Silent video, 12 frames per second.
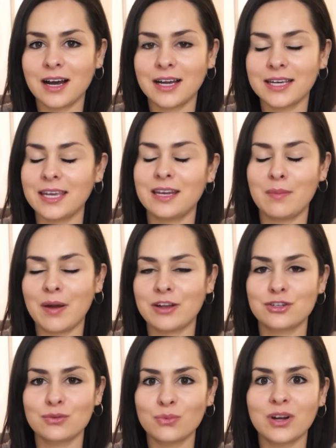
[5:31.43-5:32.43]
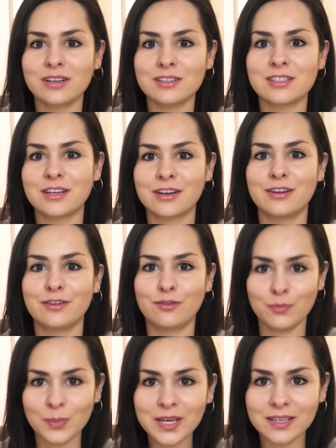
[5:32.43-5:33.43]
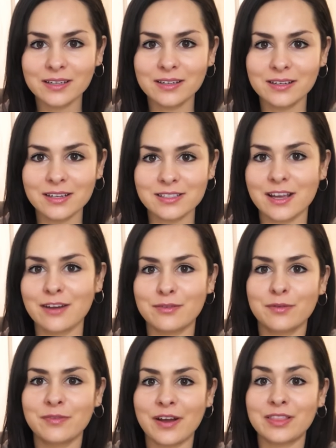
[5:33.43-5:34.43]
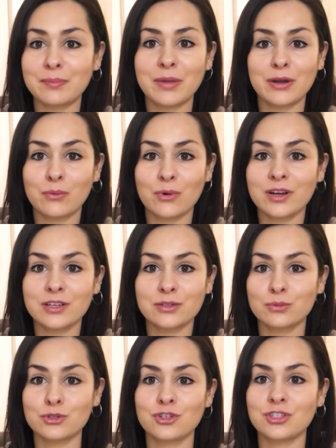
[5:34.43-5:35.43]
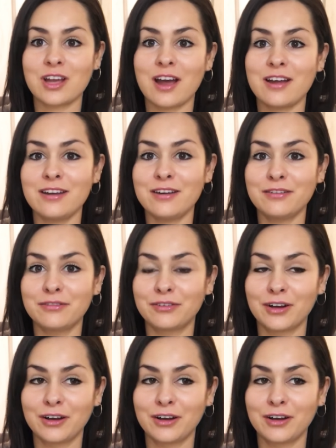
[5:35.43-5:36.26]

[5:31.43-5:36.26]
I can't imagine what else it could have been aside from the fact that my organs were just kind of